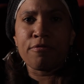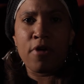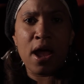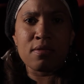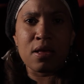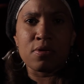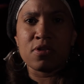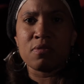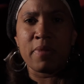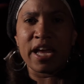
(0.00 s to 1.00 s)
friends, I was
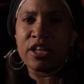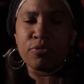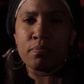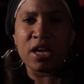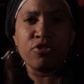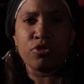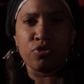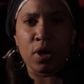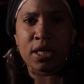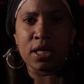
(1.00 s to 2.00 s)
this major, major
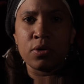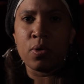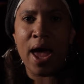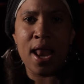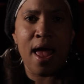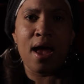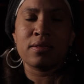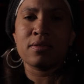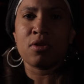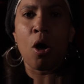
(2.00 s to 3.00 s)
druggie who had
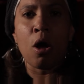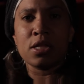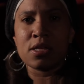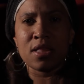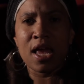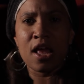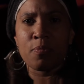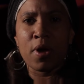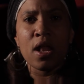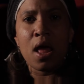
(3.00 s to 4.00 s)
access to all these
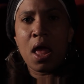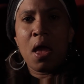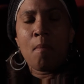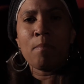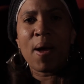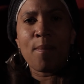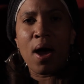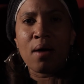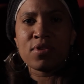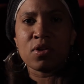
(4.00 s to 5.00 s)
things, but my
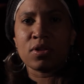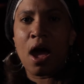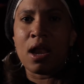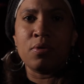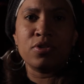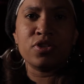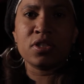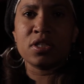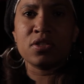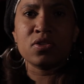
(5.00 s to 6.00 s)
mom still thought I was
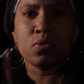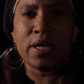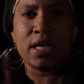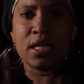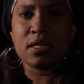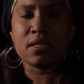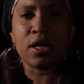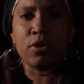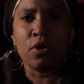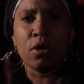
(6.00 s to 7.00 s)
just this sweet,
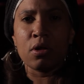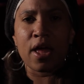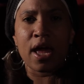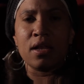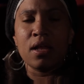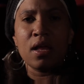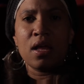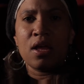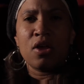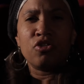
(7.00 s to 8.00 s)
innocent girl that
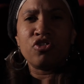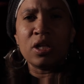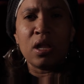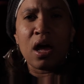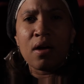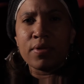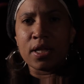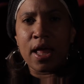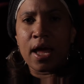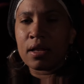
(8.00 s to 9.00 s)
she loved
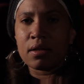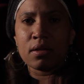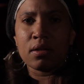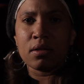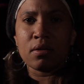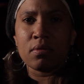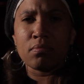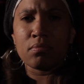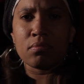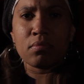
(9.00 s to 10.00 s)
and that
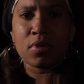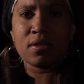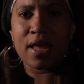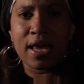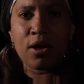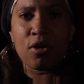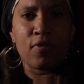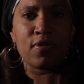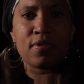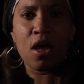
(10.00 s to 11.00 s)
could take care
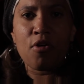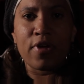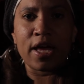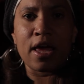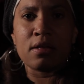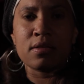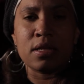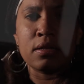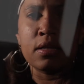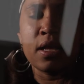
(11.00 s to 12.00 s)
of herself, I guess.
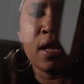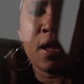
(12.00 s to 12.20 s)
And